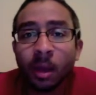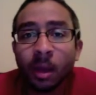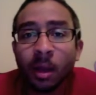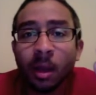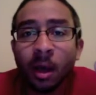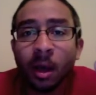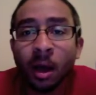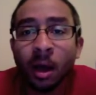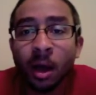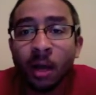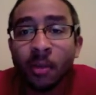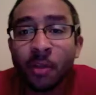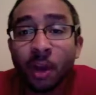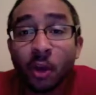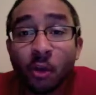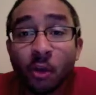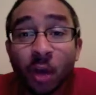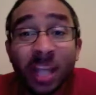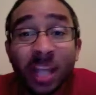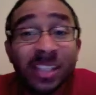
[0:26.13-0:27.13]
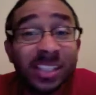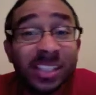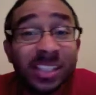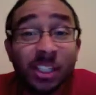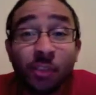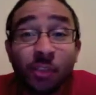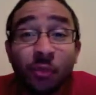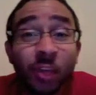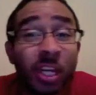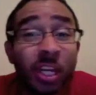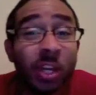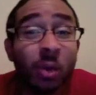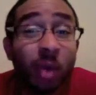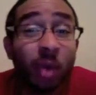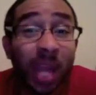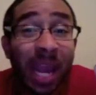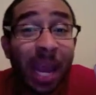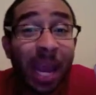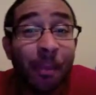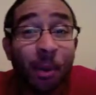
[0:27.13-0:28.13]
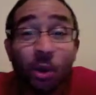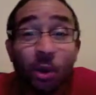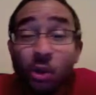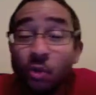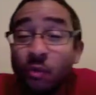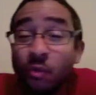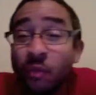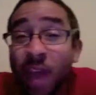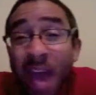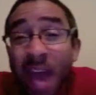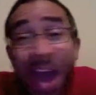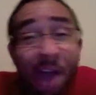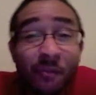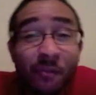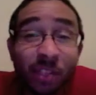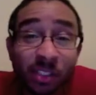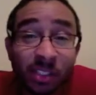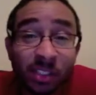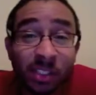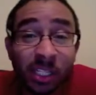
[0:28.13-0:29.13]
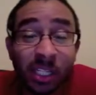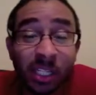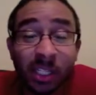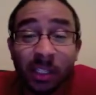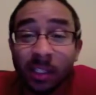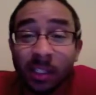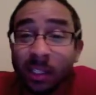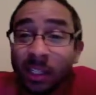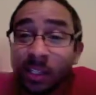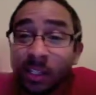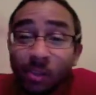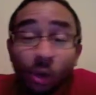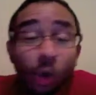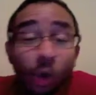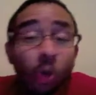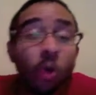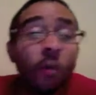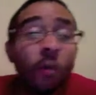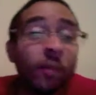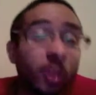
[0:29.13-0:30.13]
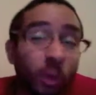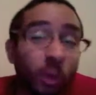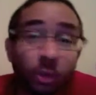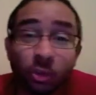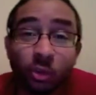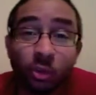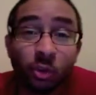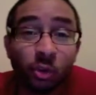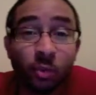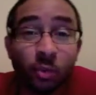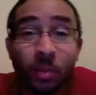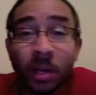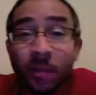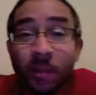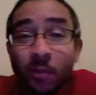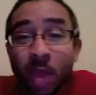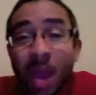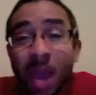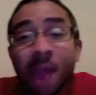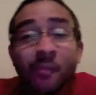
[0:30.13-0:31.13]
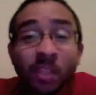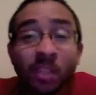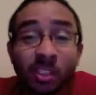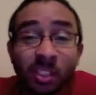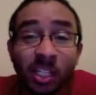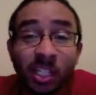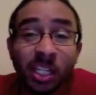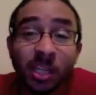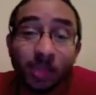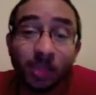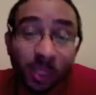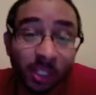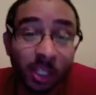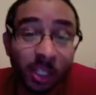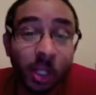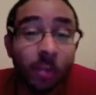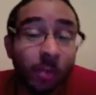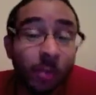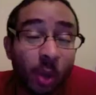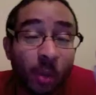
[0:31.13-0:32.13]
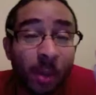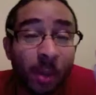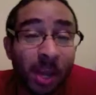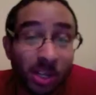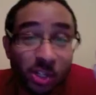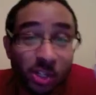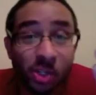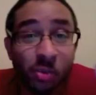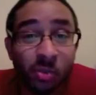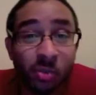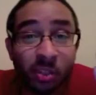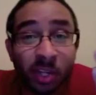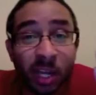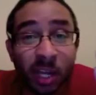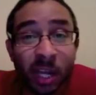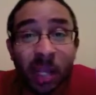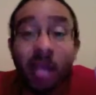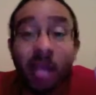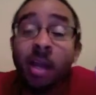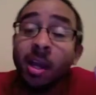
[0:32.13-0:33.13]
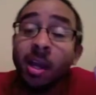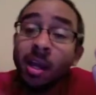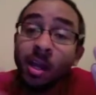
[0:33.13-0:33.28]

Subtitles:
the craziest video gamer you've ever seen. He's all over YouTube, but if you haven't seen him, he's gonna be on my show today.